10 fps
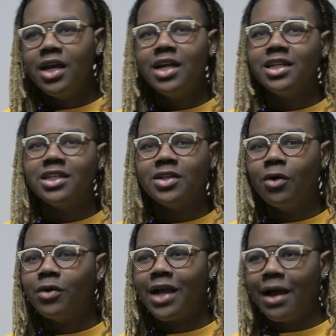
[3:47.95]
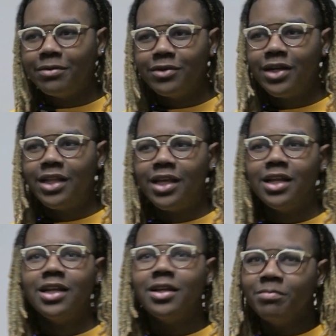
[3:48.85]
and just going after it and
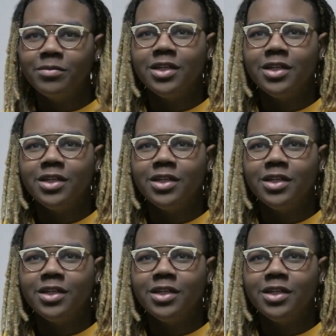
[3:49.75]
then